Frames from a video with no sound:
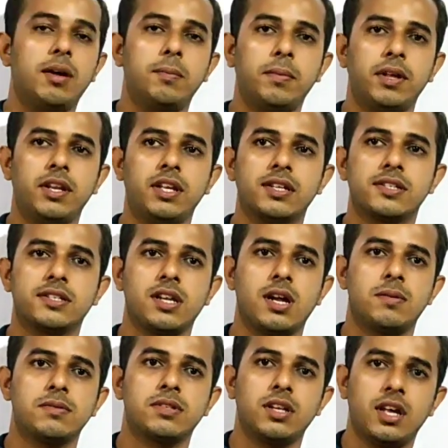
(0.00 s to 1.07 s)
various
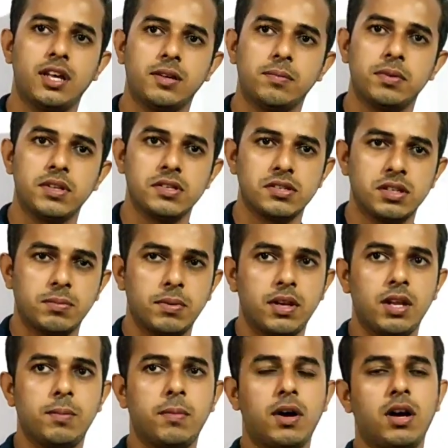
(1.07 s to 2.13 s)
terms like
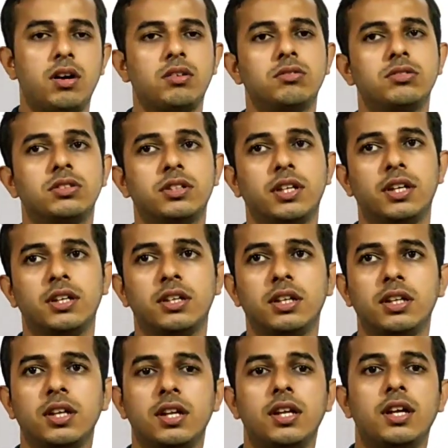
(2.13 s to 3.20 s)
principal amount, then
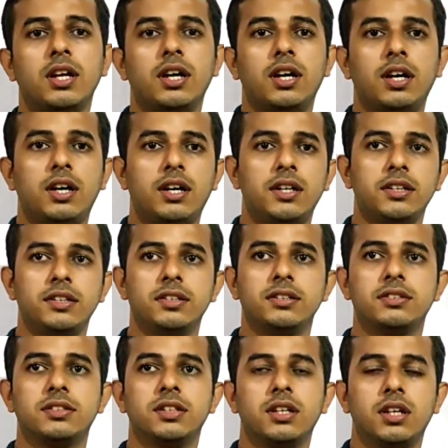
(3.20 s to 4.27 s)

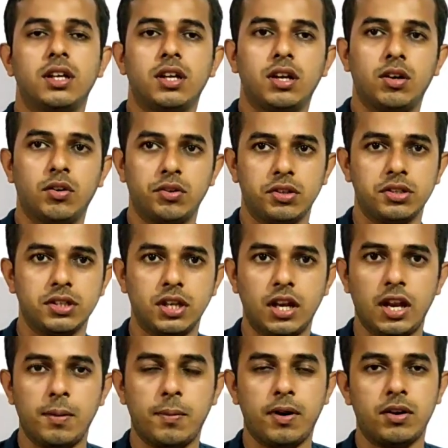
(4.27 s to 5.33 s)
this
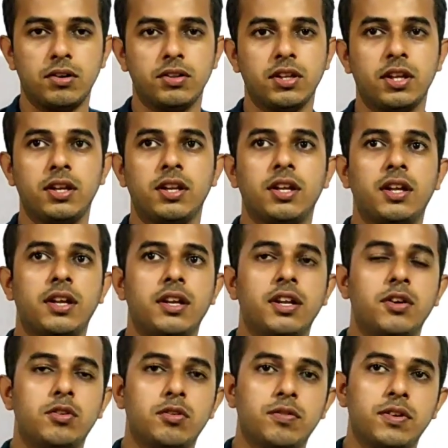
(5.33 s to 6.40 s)
original amount, then
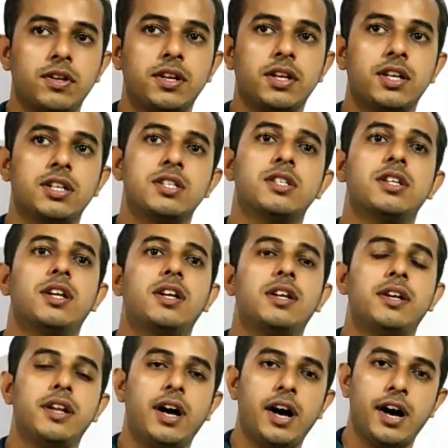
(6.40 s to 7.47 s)
rate of interest, then
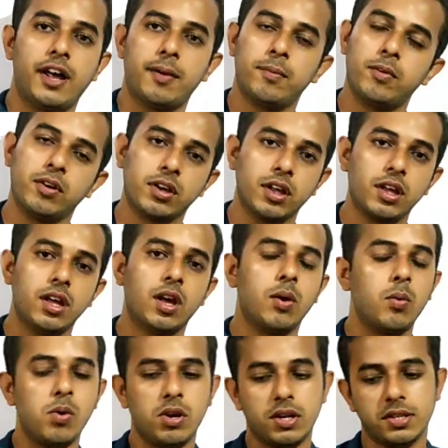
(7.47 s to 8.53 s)
term. Okay,
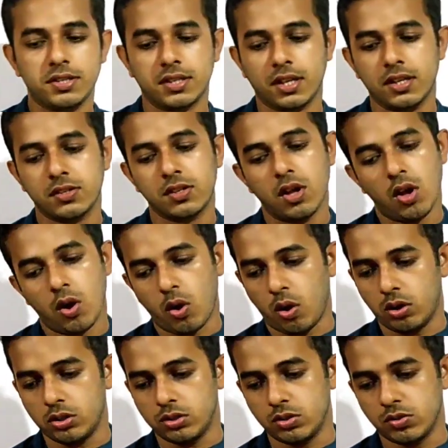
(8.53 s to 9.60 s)
we'll discuss
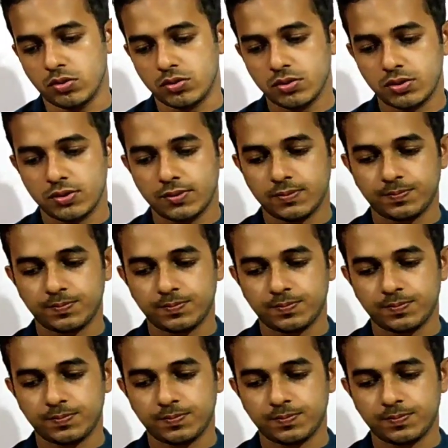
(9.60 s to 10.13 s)
all those.